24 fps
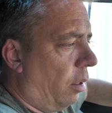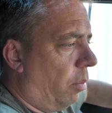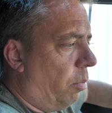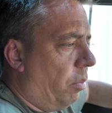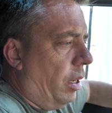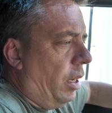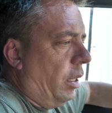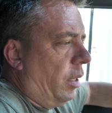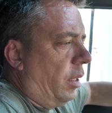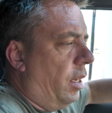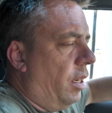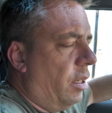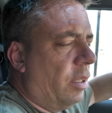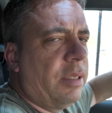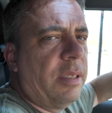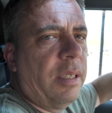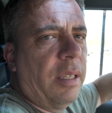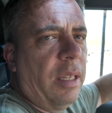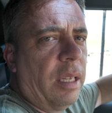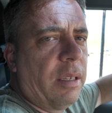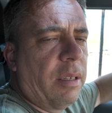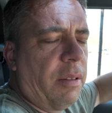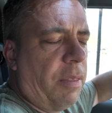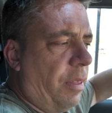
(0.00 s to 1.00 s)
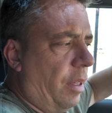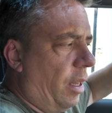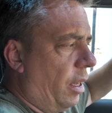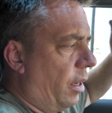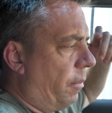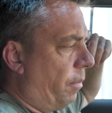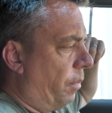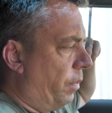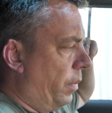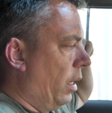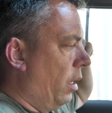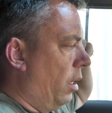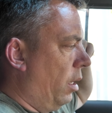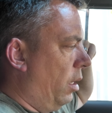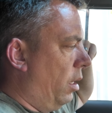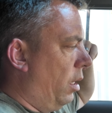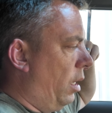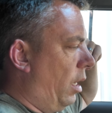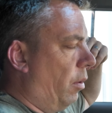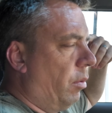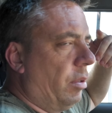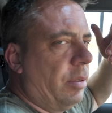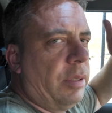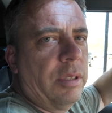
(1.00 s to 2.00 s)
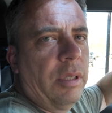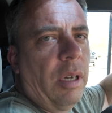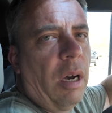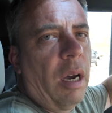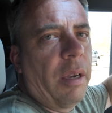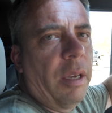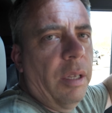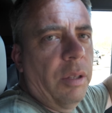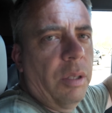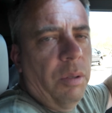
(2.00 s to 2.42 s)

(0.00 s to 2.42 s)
But here's another thing I was talking